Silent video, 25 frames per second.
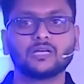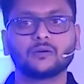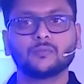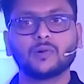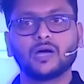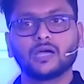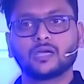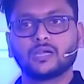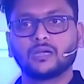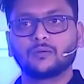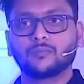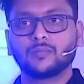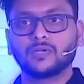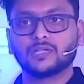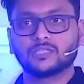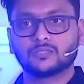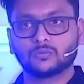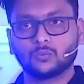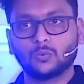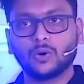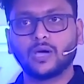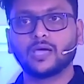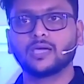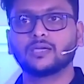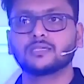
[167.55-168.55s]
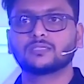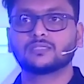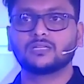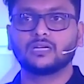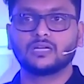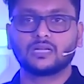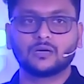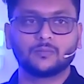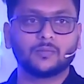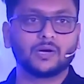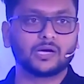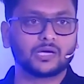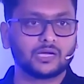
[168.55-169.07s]
marketplace. Why is
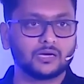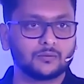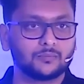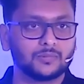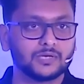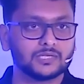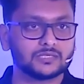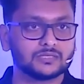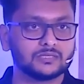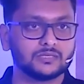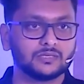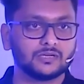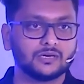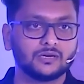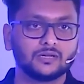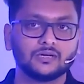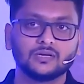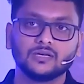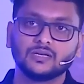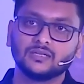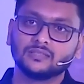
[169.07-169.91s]
data marketplace needed?